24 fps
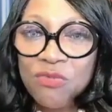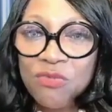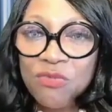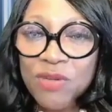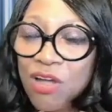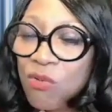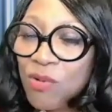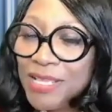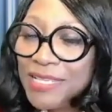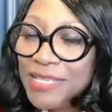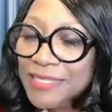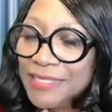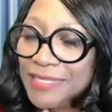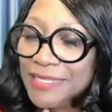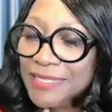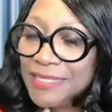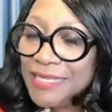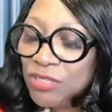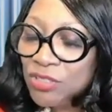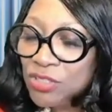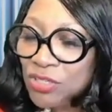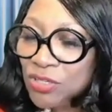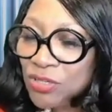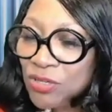we
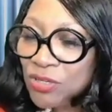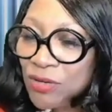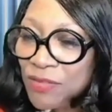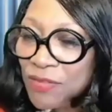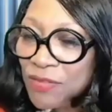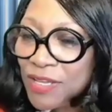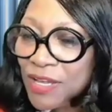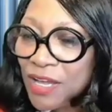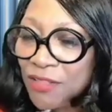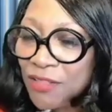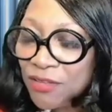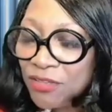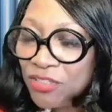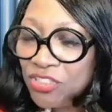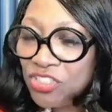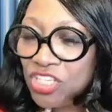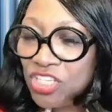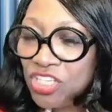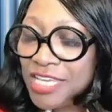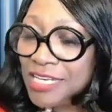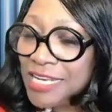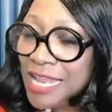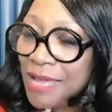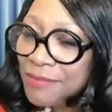always seem to turn the other
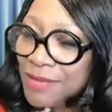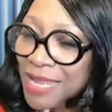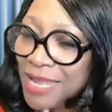cheek.